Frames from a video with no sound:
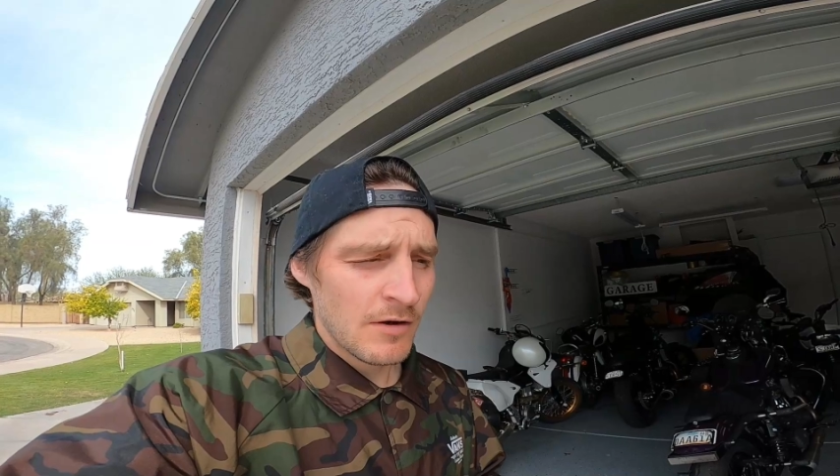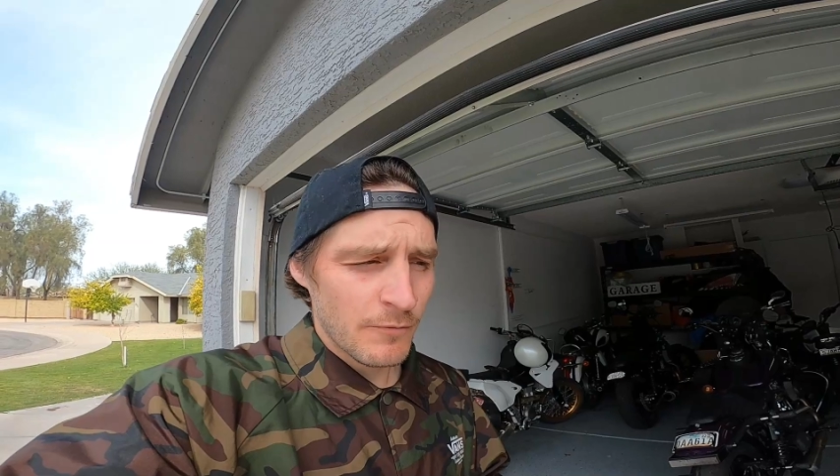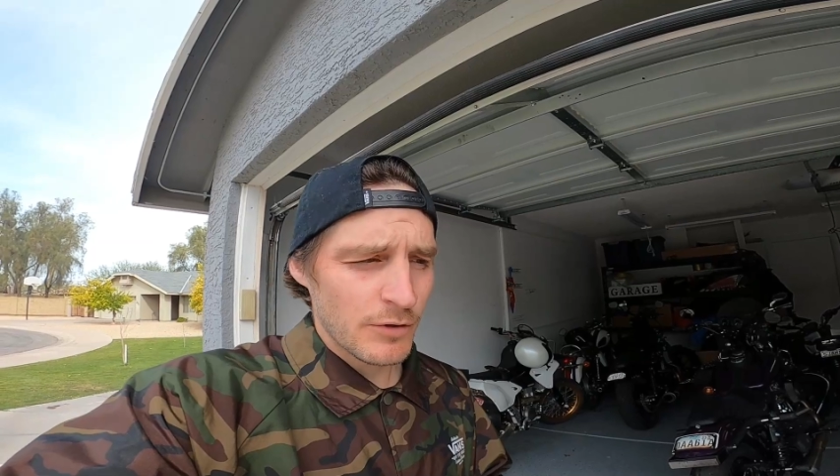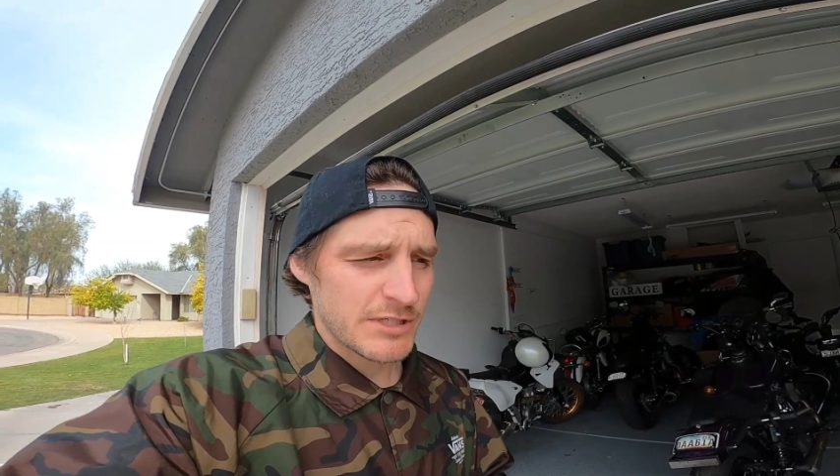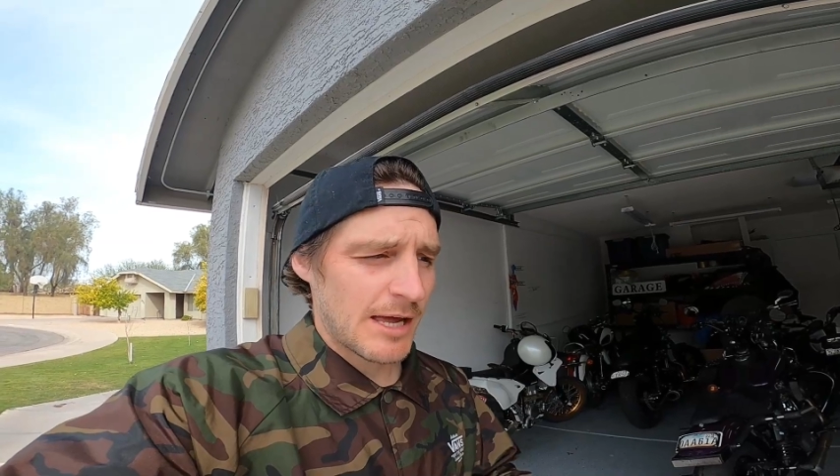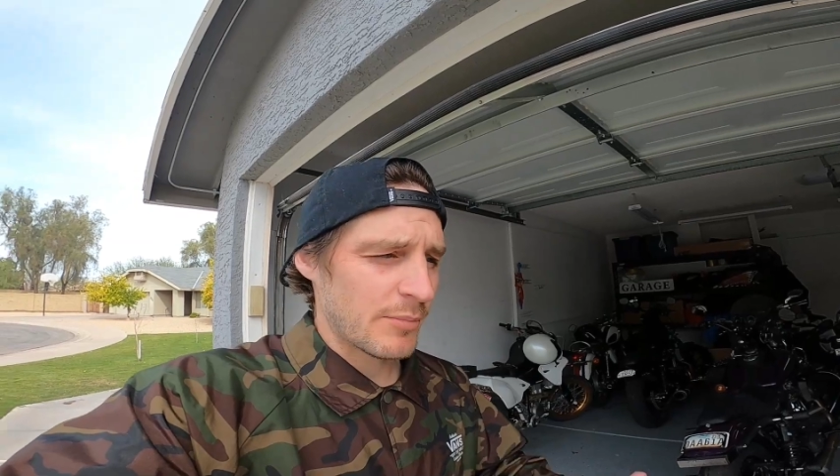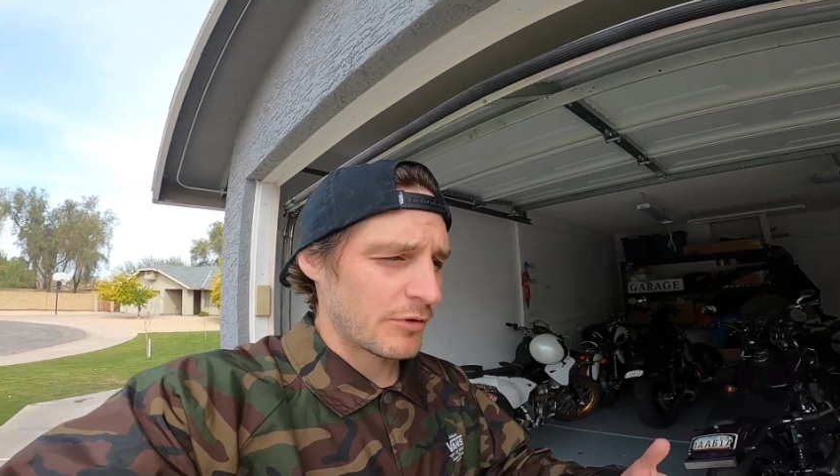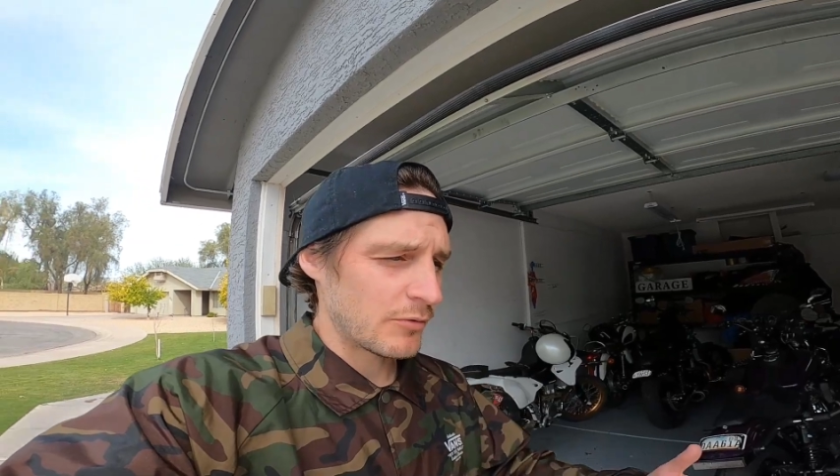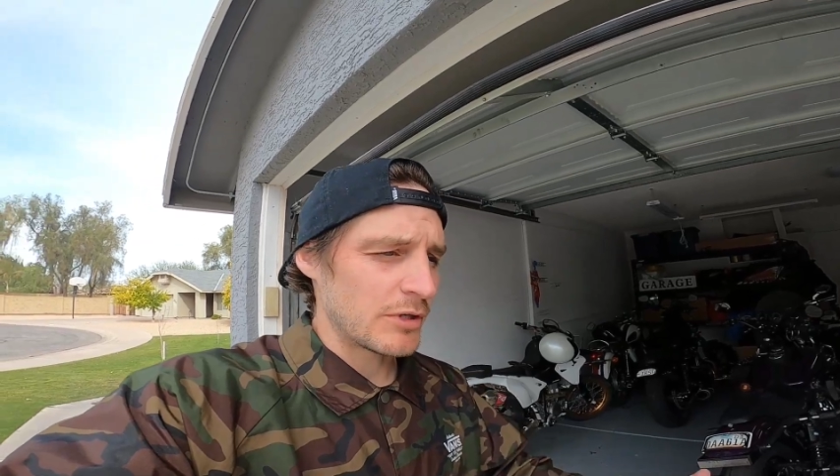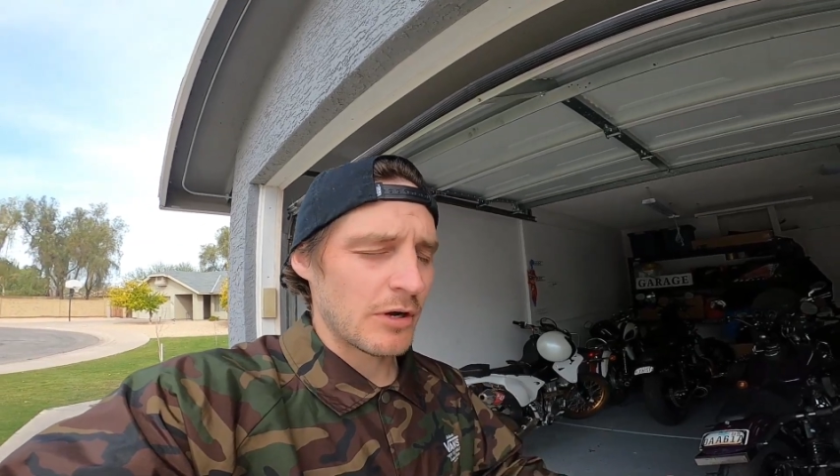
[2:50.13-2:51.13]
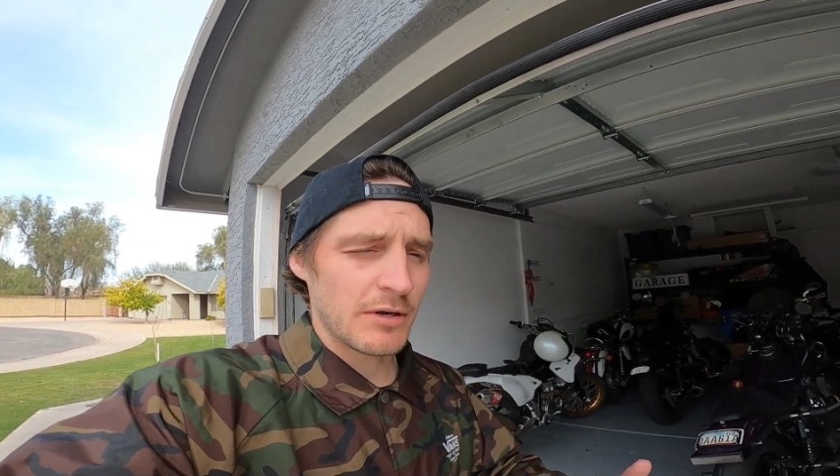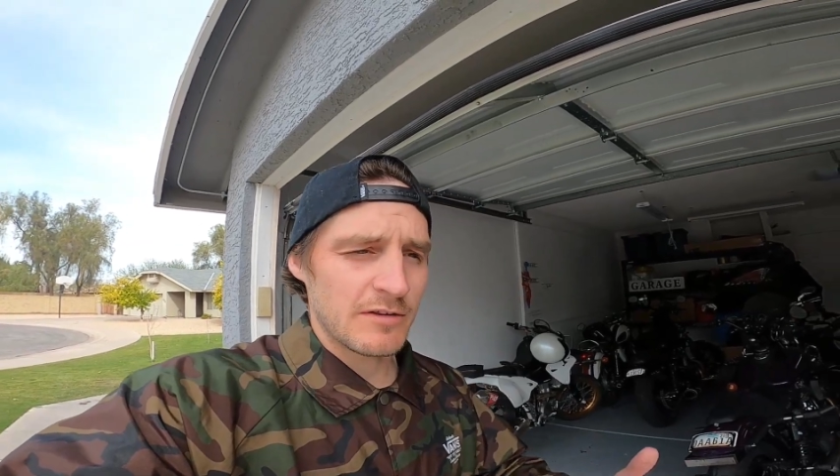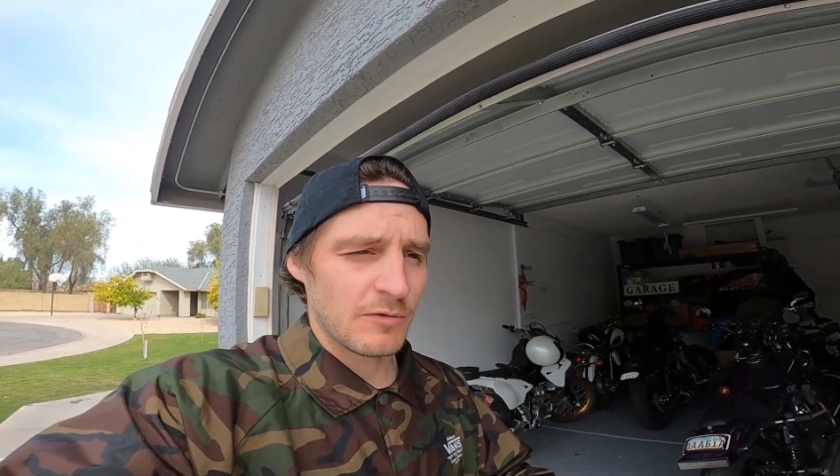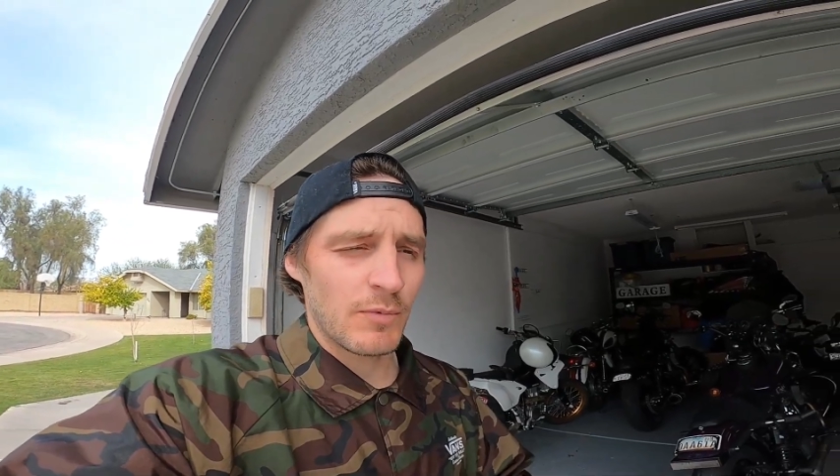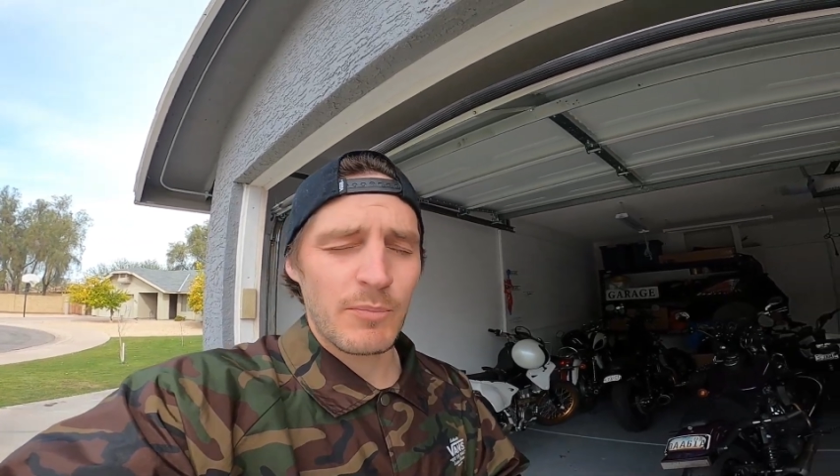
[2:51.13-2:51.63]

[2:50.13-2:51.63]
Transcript: For example, doing donuts and